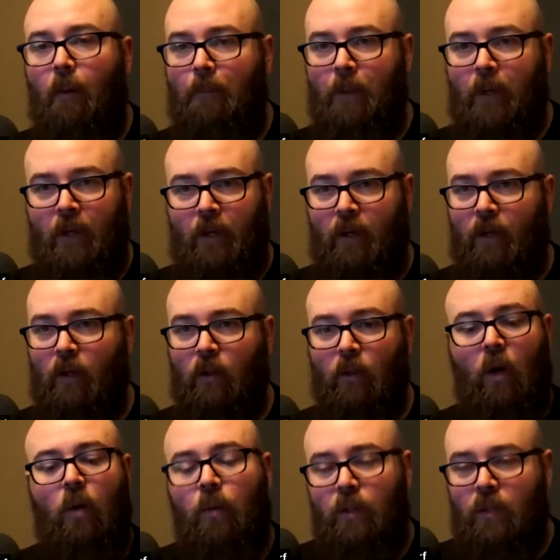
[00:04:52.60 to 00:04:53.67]

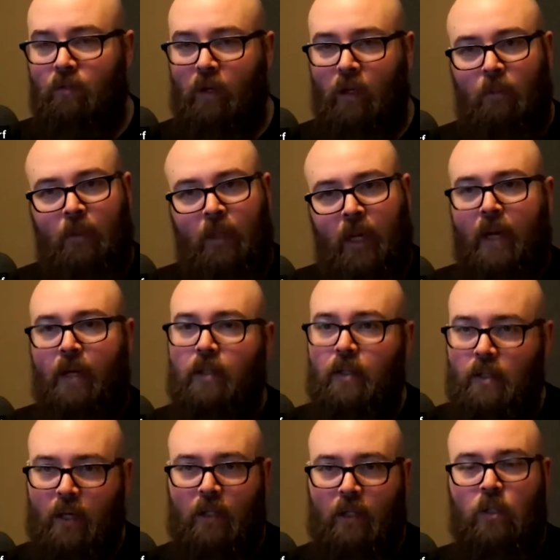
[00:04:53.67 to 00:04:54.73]
along with development and
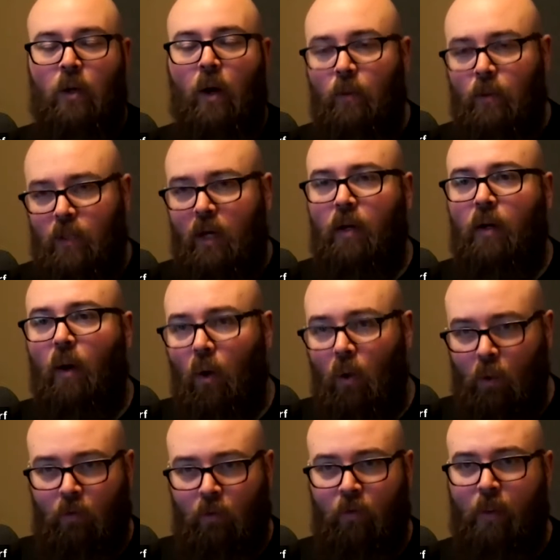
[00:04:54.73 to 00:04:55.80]
design. So I was kind of
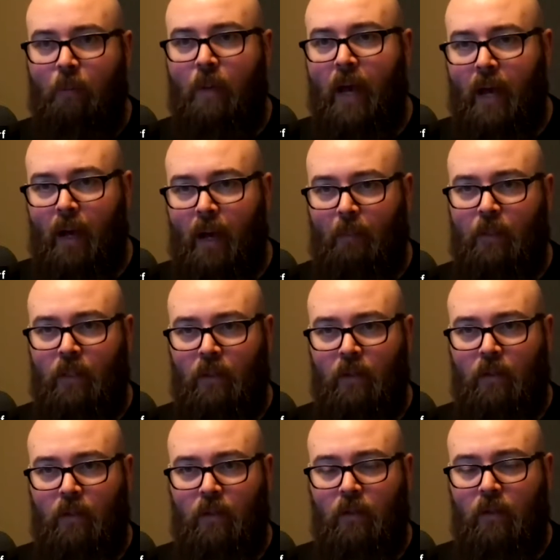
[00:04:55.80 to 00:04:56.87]
all over the map in
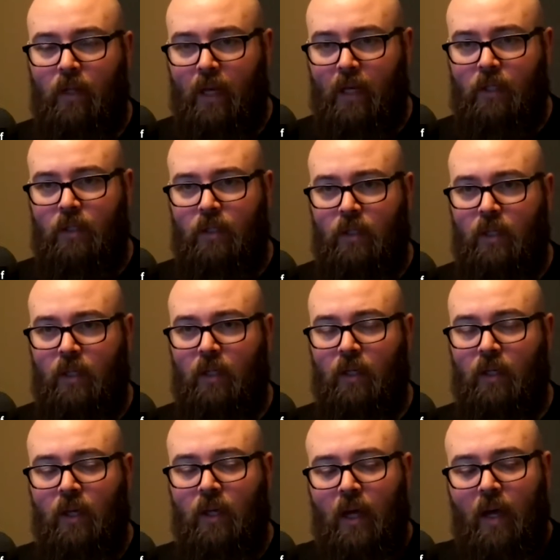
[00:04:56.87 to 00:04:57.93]
the
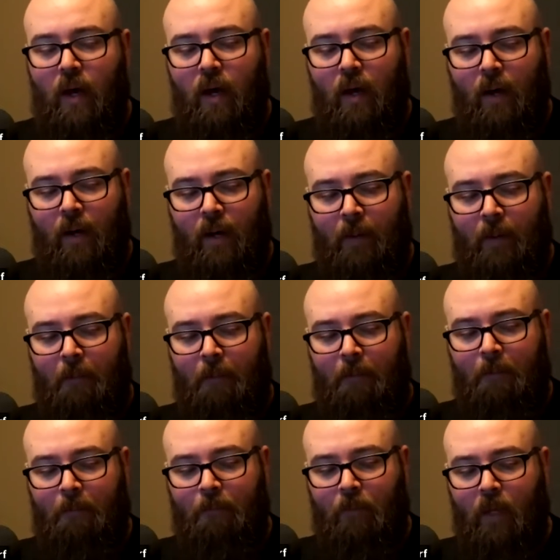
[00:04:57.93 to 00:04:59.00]
agency. Um,
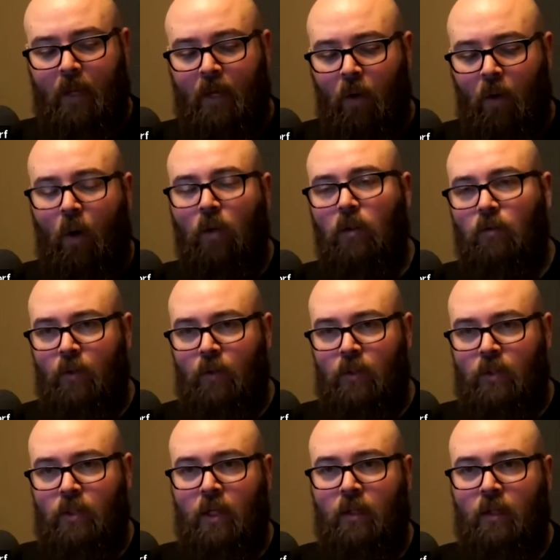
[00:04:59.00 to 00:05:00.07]
And all of
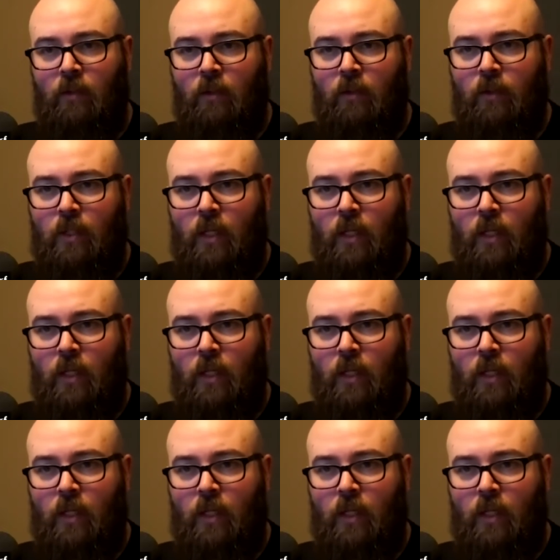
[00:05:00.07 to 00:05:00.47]
those skills